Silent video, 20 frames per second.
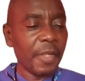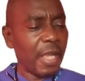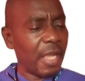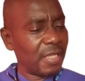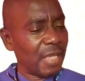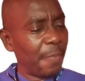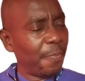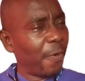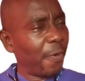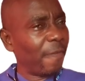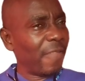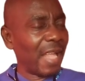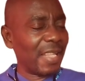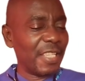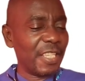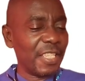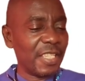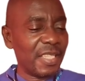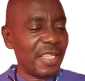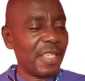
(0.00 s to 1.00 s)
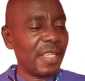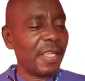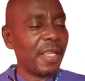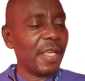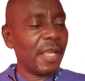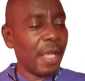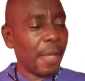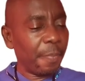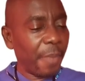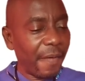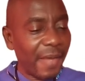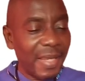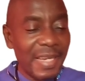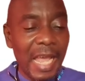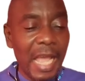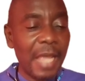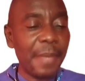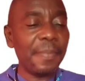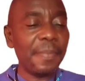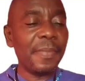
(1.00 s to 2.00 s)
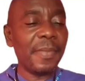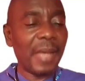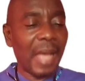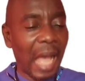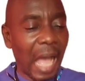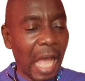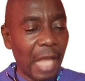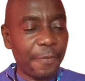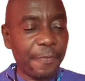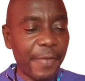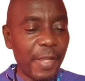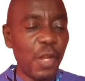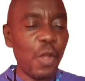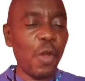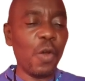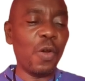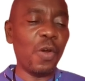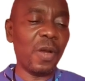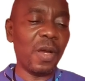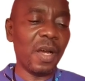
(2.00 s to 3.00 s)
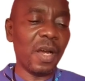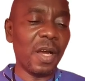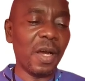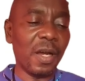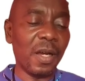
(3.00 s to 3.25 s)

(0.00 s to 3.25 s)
Example of that is the paradigm heart failure